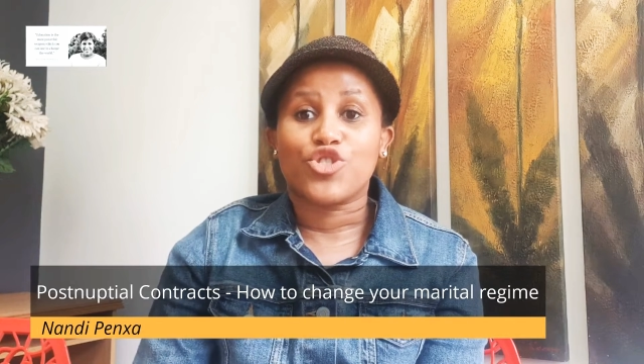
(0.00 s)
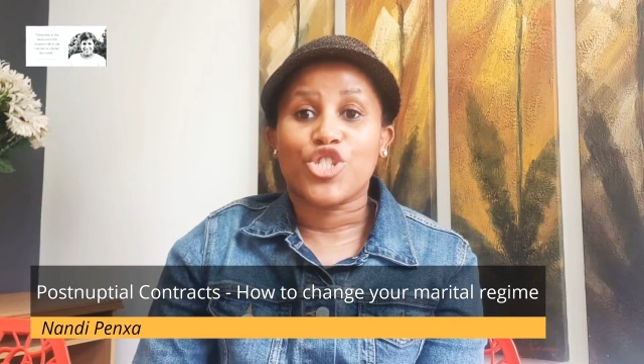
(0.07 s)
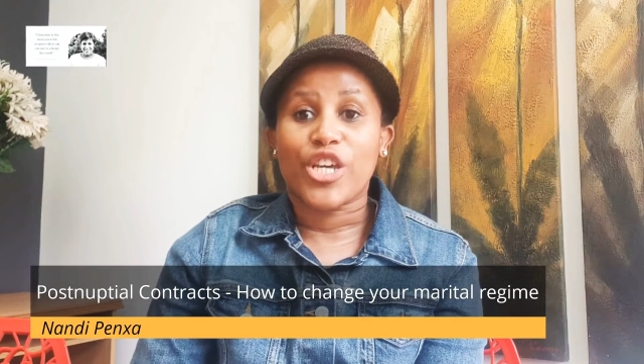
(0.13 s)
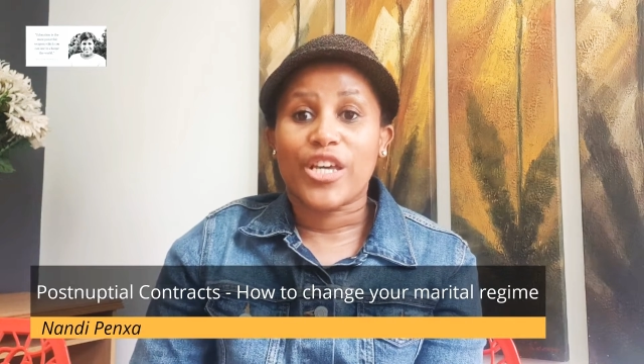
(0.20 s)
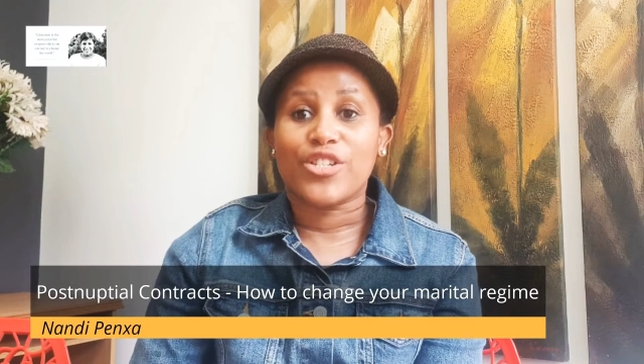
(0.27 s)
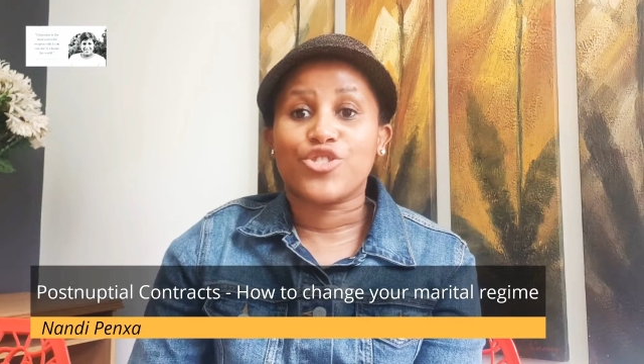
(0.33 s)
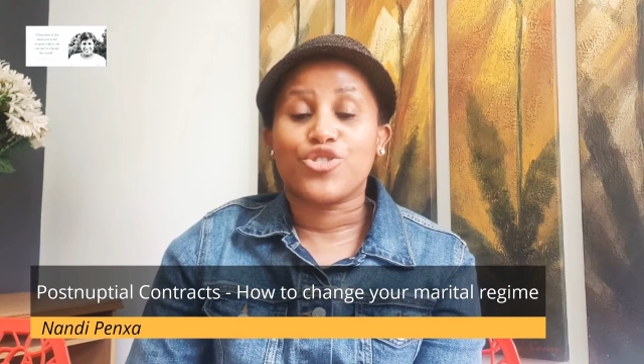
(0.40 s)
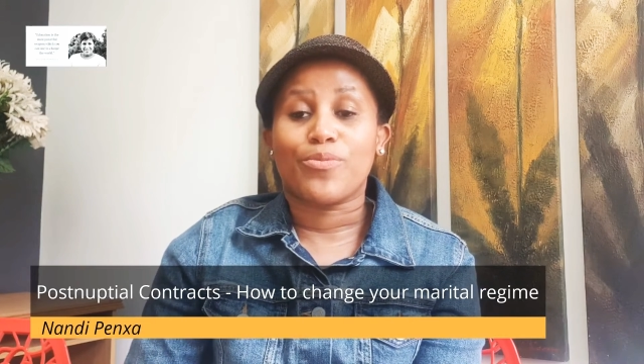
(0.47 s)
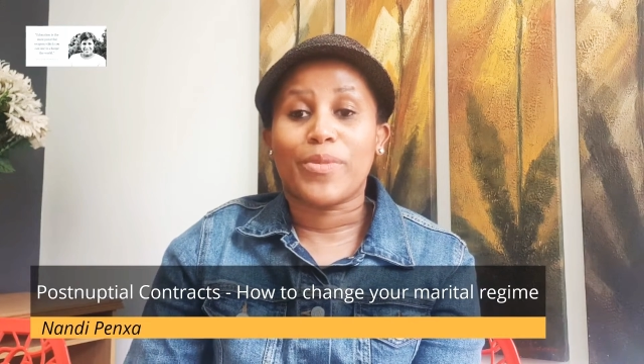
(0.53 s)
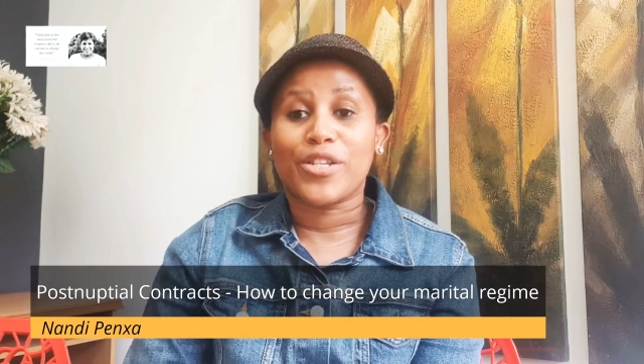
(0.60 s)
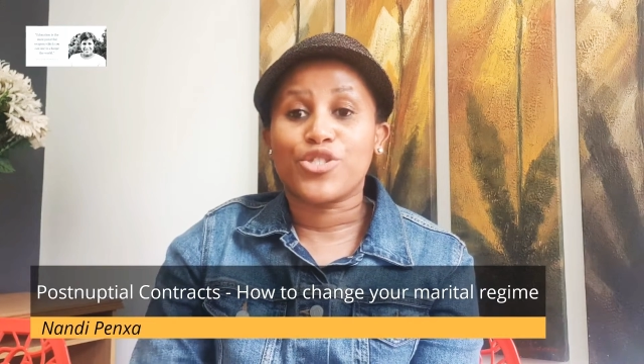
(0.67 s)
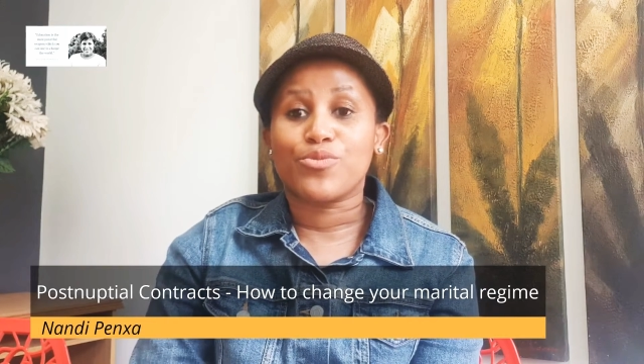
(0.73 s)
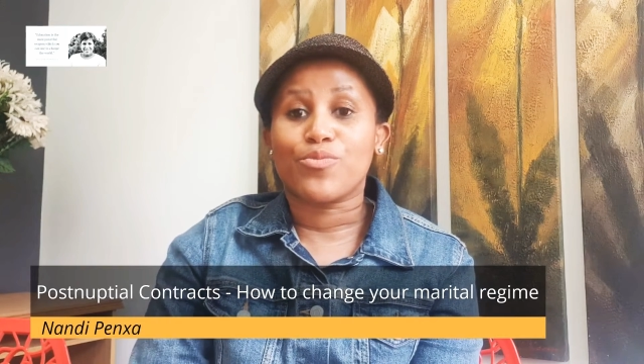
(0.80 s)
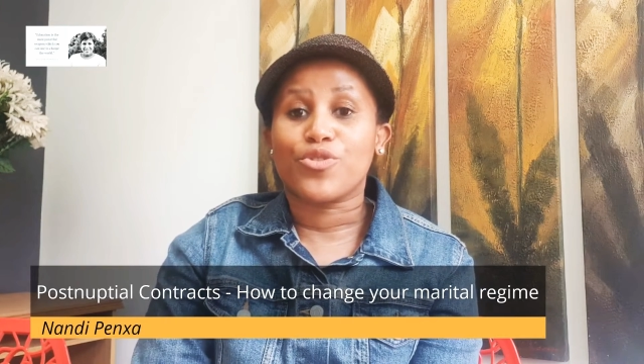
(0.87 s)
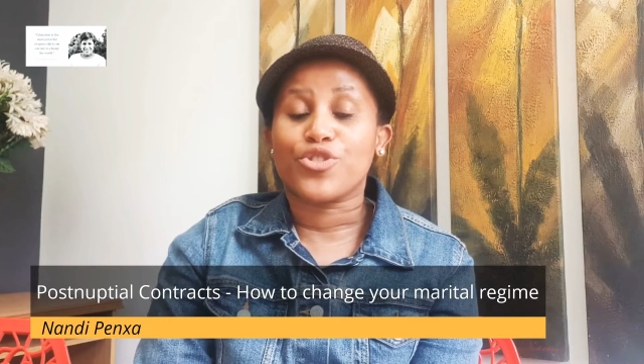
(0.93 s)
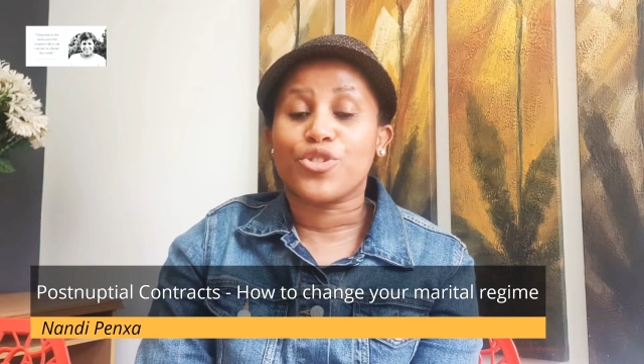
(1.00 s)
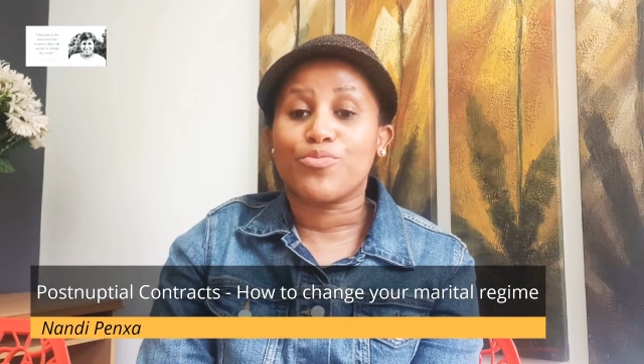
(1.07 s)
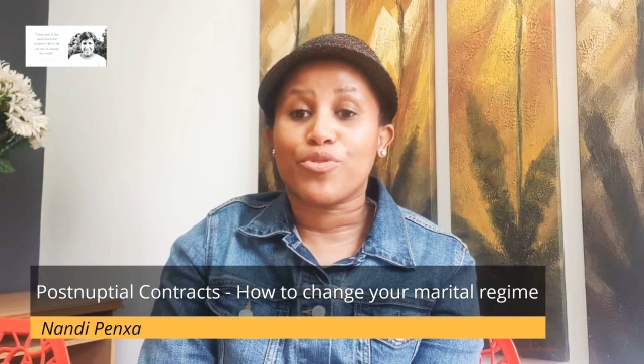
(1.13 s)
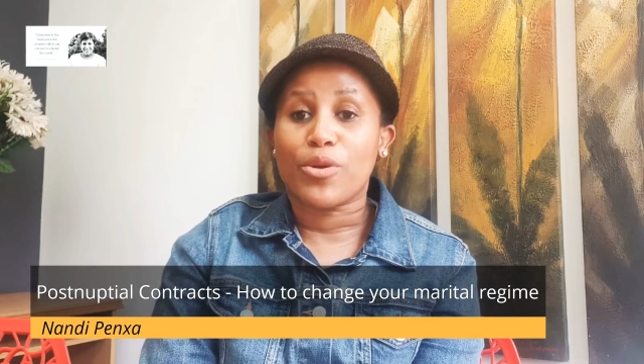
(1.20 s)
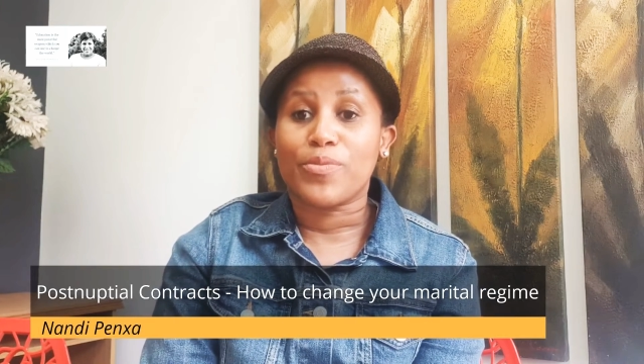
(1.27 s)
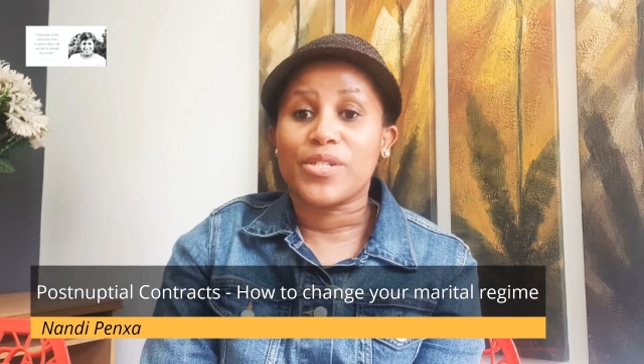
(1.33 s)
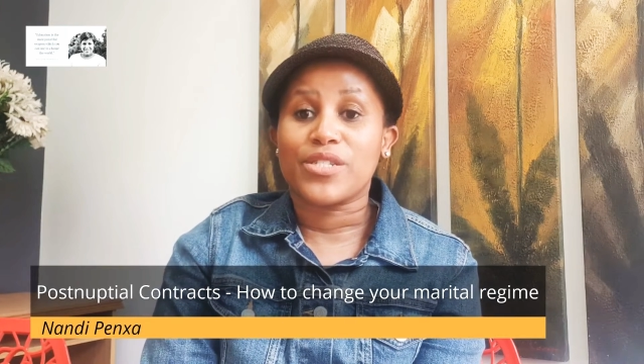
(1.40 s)
change your matrimonial
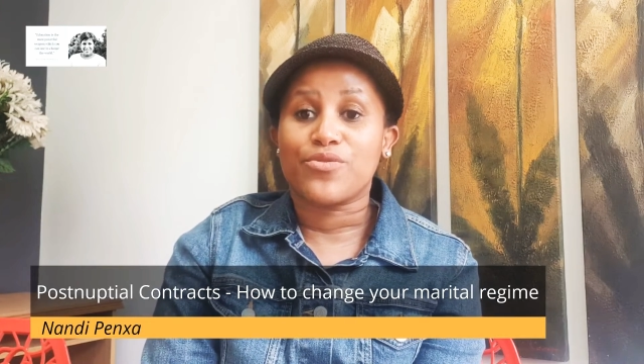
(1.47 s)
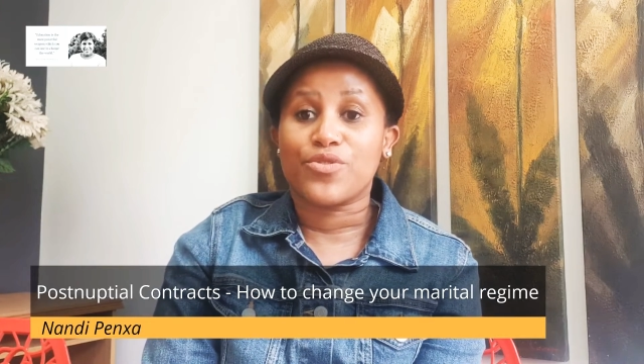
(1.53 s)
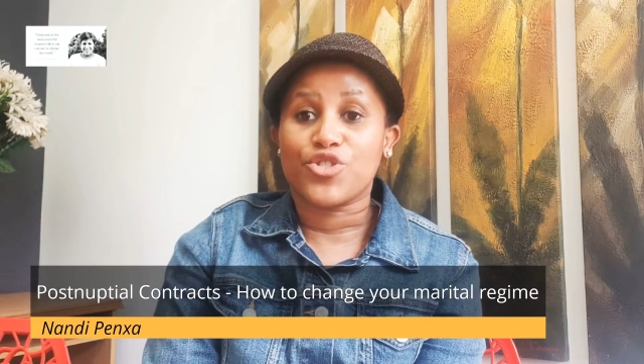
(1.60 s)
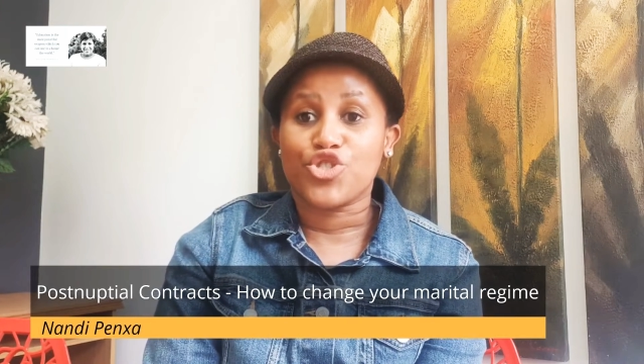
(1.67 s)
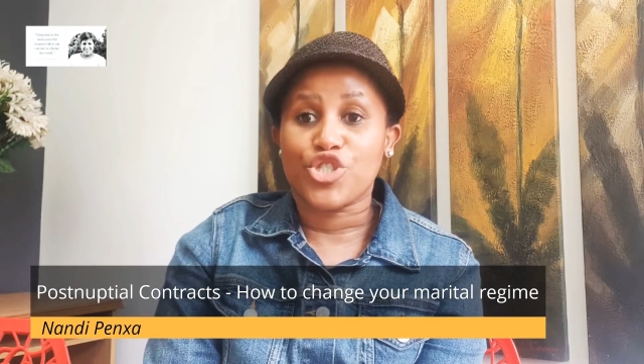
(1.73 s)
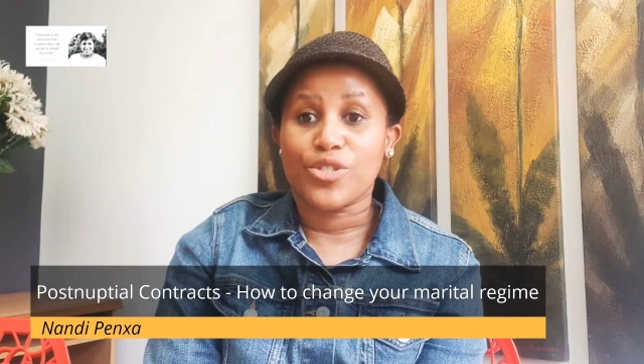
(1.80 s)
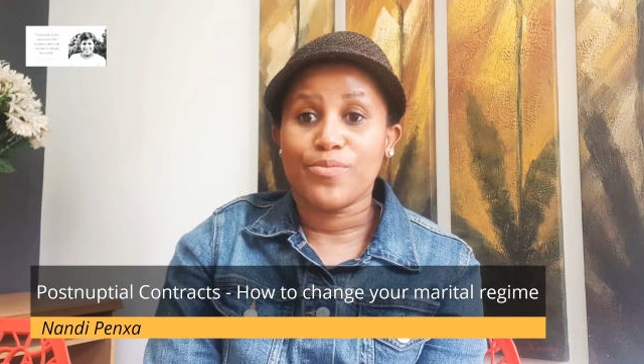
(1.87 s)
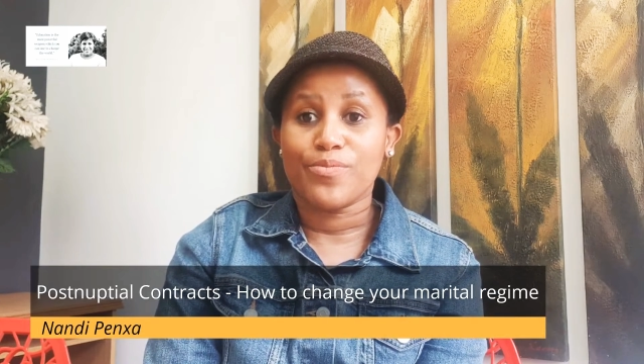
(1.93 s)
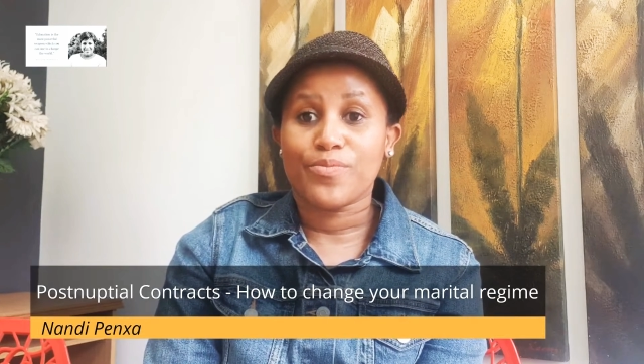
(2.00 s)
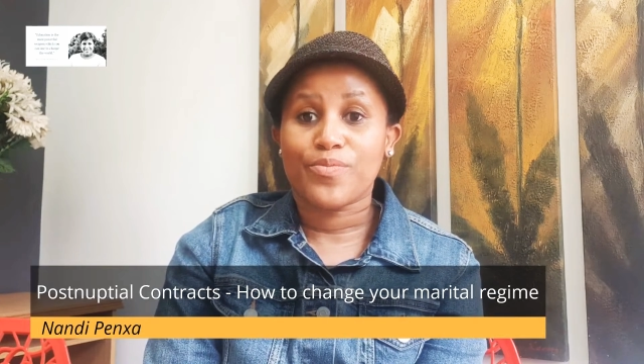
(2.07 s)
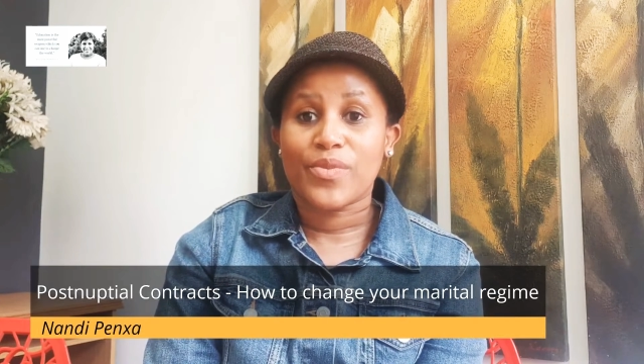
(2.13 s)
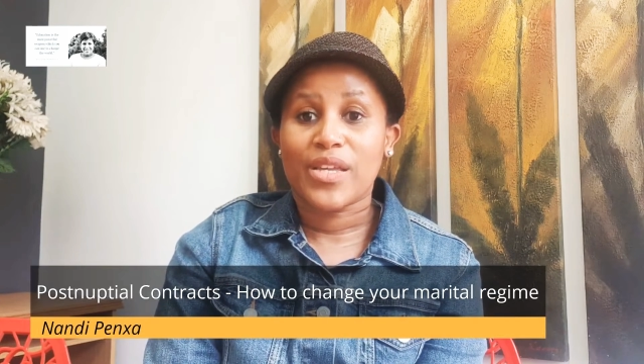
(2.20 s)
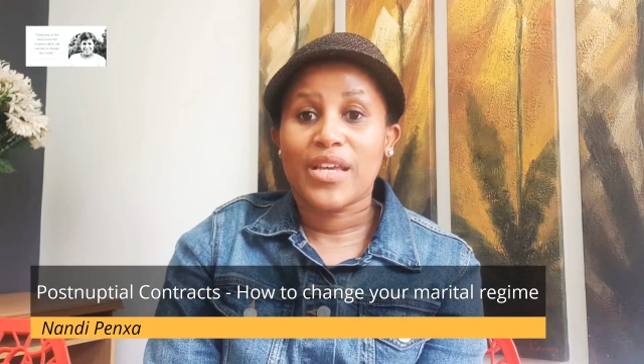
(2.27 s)
property regime